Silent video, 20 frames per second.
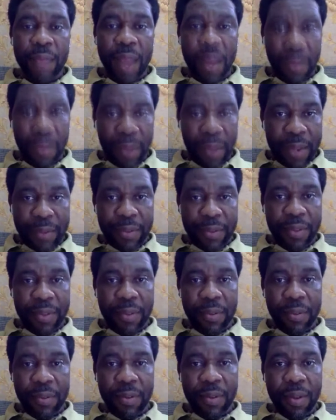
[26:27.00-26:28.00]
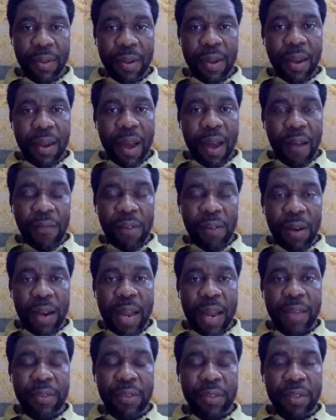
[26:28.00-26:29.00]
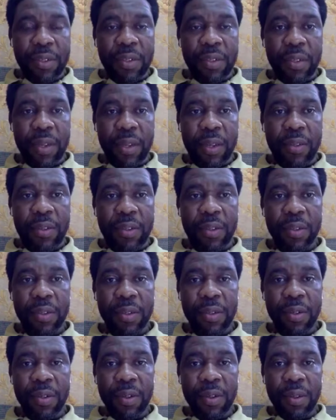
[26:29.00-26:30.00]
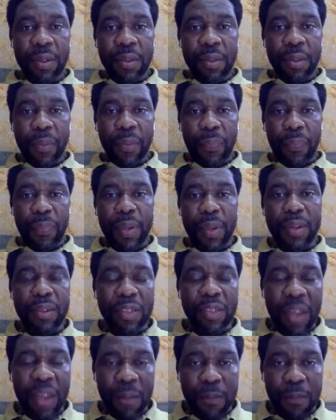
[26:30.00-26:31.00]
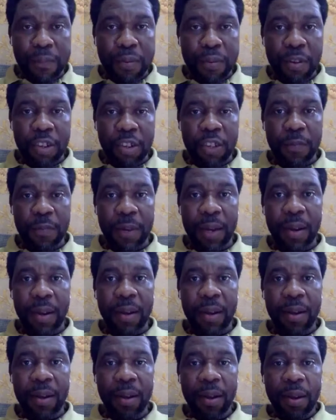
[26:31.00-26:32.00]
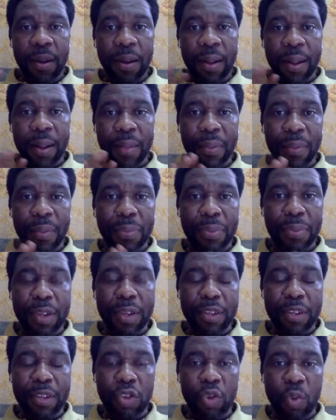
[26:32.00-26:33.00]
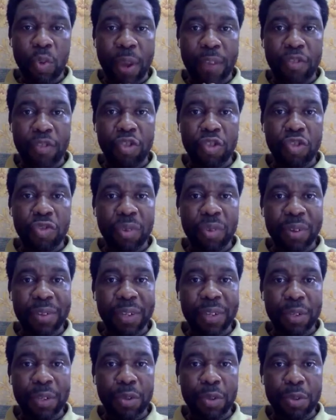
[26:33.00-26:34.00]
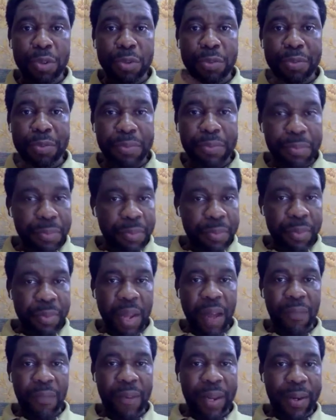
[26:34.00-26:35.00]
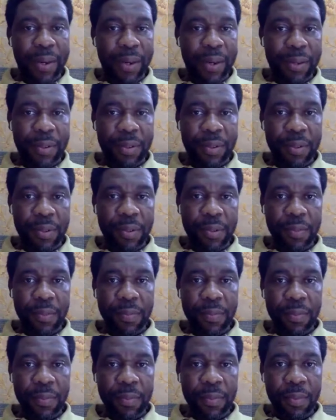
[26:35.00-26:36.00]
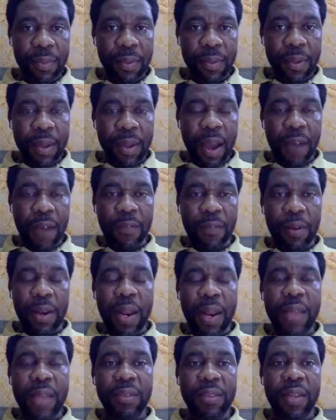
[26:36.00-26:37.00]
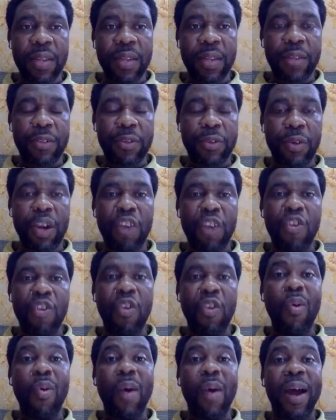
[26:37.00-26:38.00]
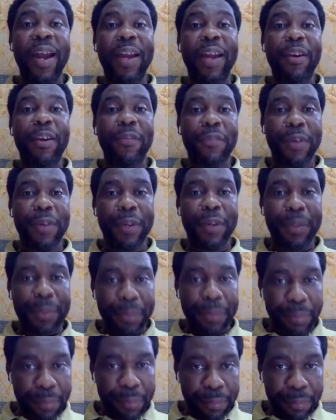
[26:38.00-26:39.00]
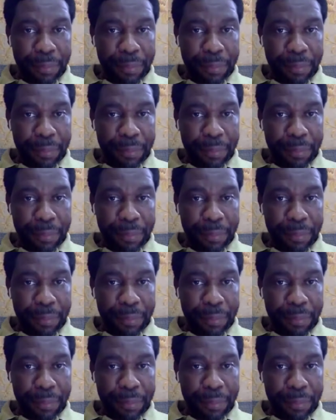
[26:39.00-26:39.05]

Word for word: I've learned. I've learned that the things that prosper are the things you are instructed to do. I've learned that. I've learned that you cannot go ahead of God.